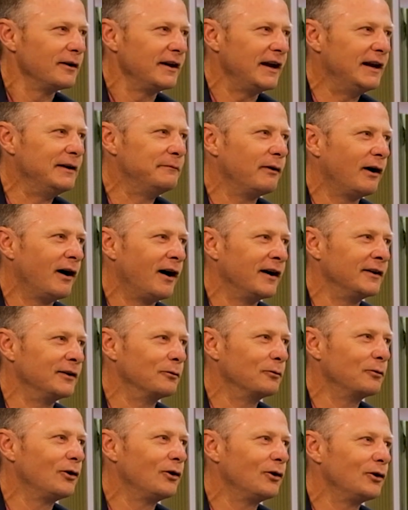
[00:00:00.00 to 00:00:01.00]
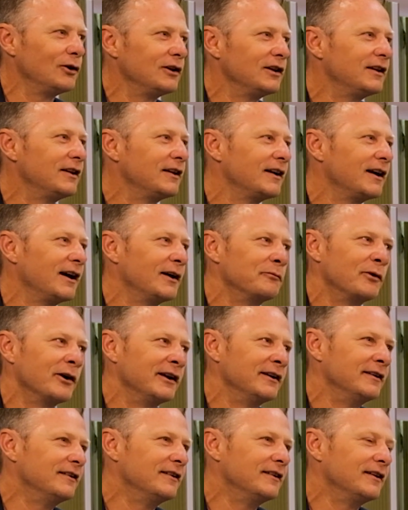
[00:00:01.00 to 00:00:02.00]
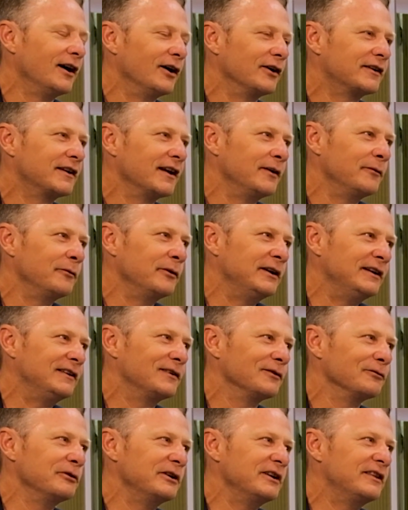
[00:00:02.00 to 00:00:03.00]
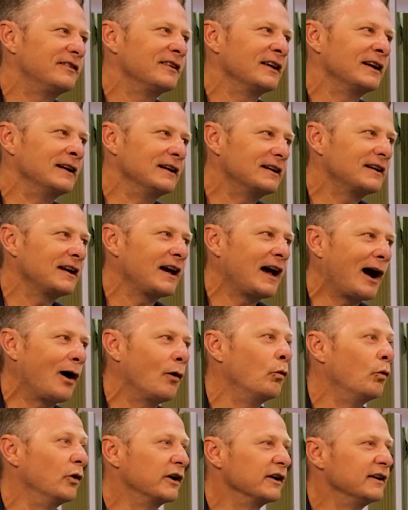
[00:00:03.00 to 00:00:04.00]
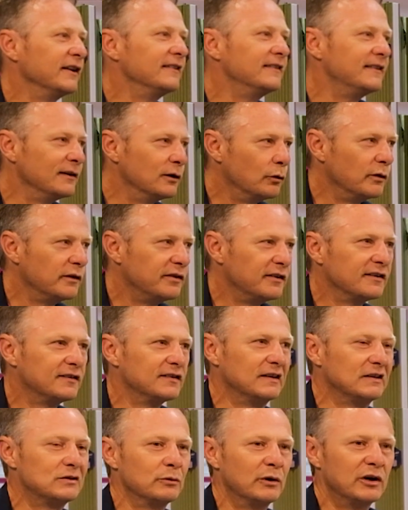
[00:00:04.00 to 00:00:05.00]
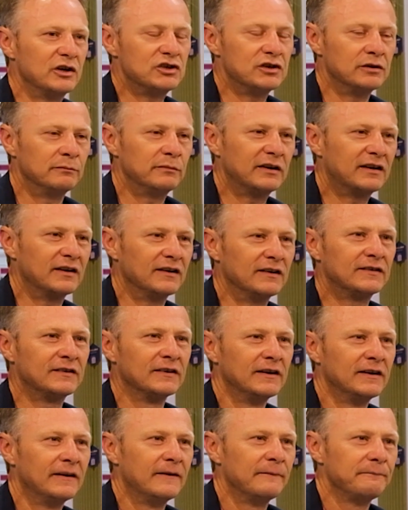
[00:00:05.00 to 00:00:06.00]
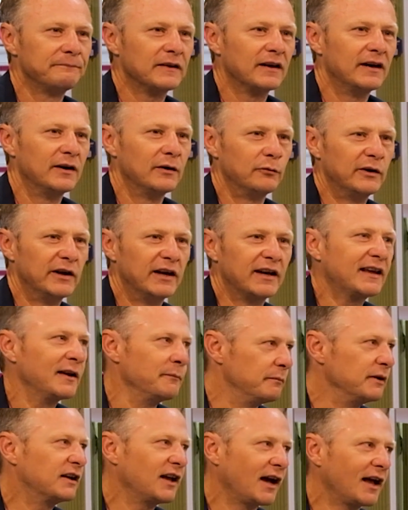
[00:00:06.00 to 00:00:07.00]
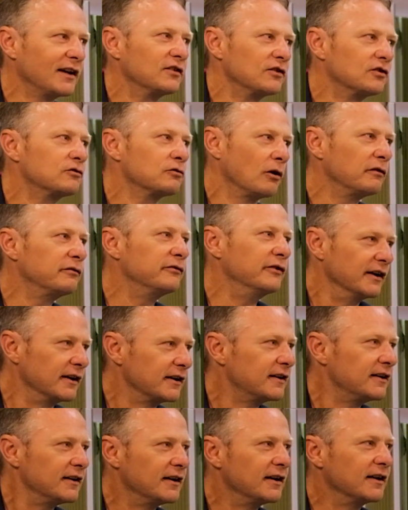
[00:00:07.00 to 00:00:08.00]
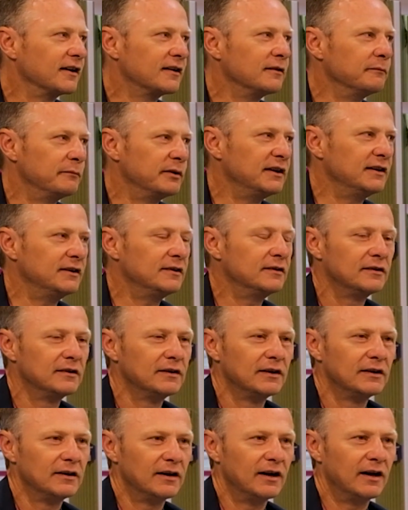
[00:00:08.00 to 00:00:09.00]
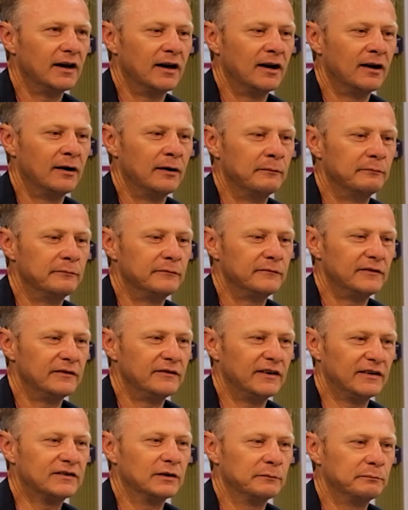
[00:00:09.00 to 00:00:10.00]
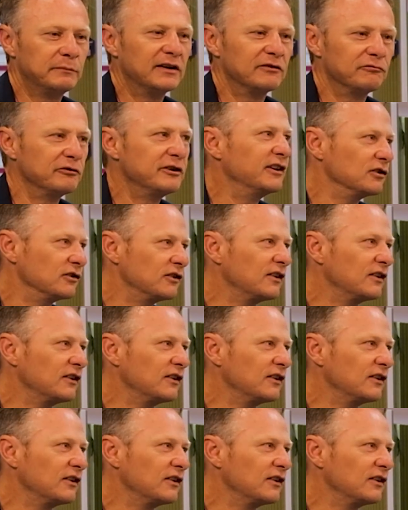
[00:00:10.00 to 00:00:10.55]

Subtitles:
hid behind a wall, and went, okay, we need to rethink how we're going to deal with this situation, because it can be catastrophic. It can be, this could be a real